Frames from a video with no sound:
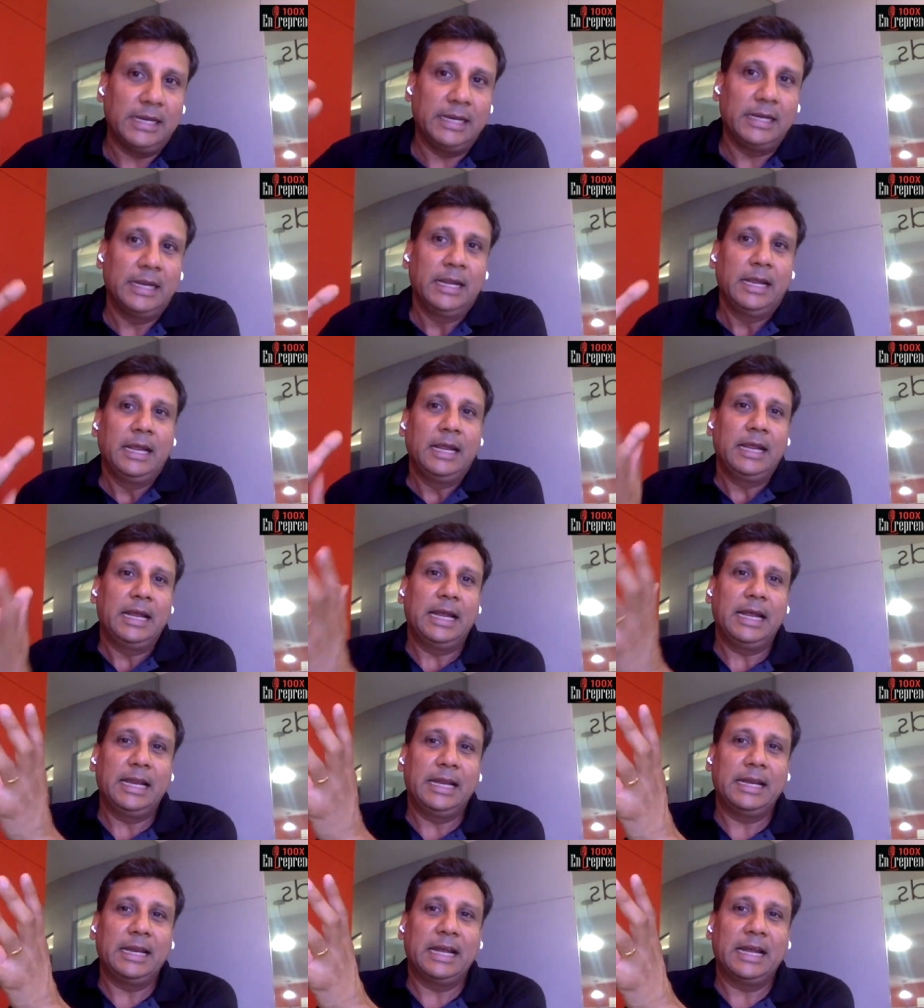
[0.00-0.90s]
And
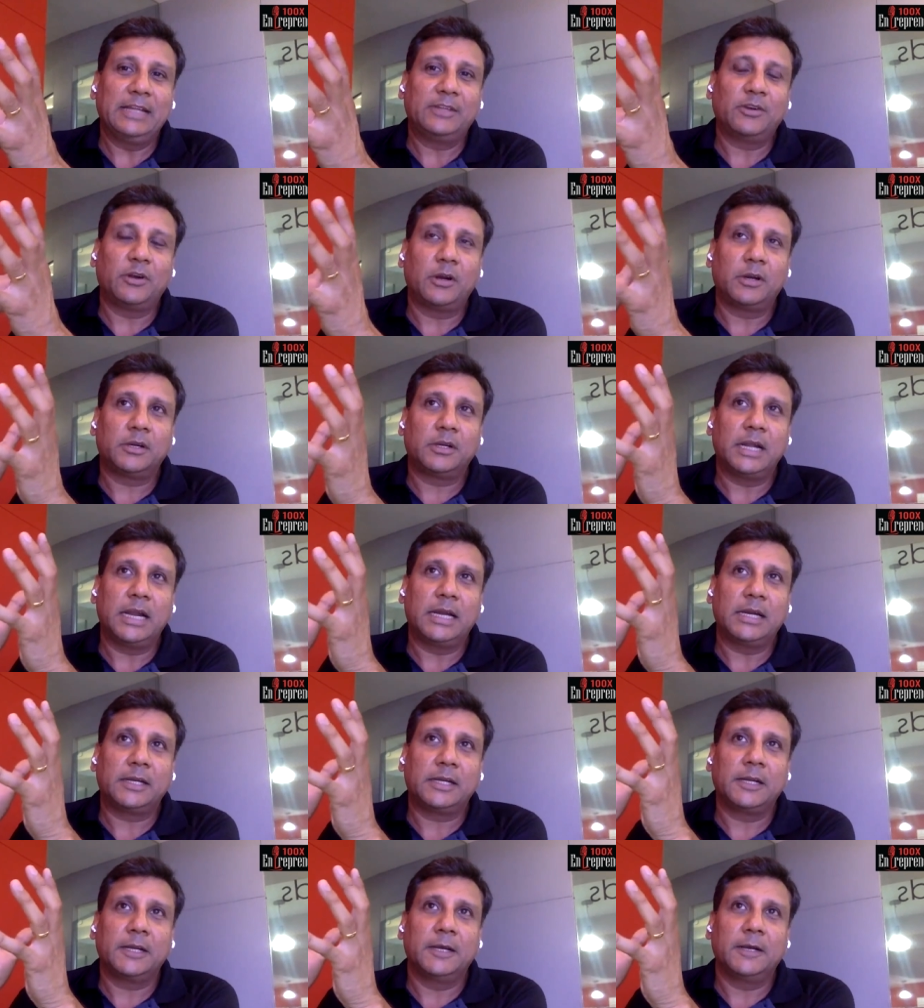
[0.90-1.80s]
I thought
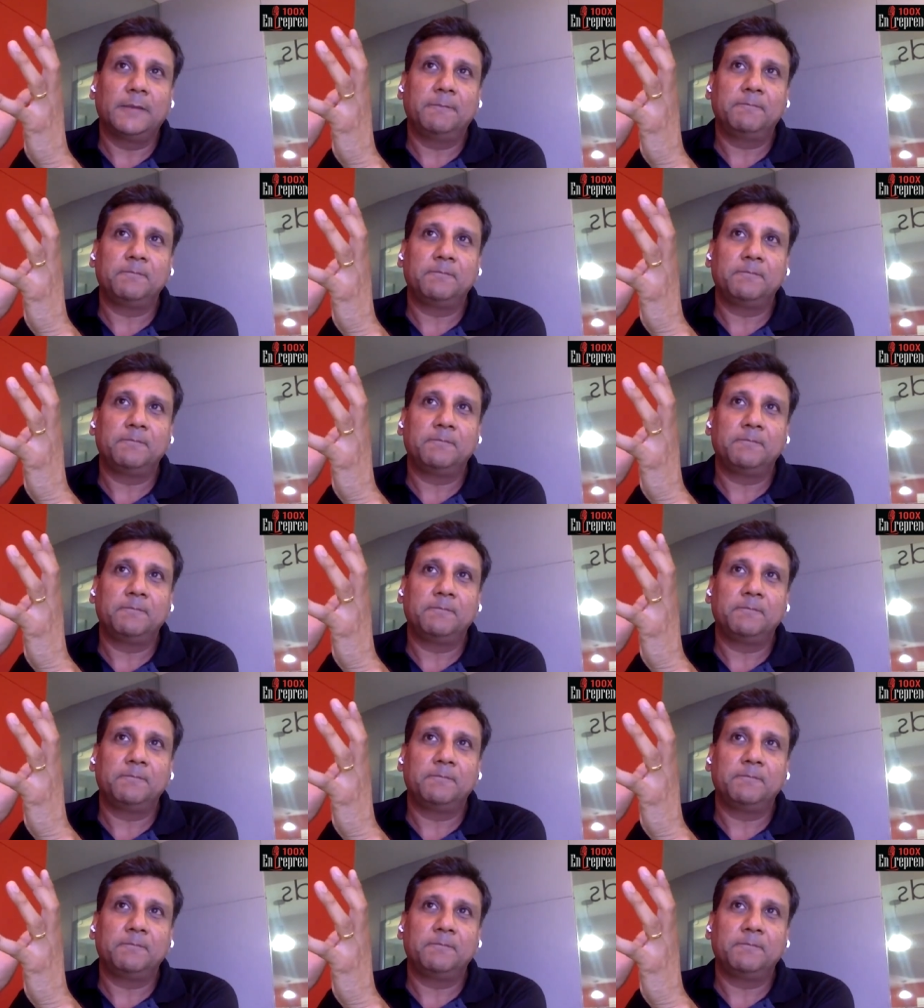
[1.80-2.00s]
that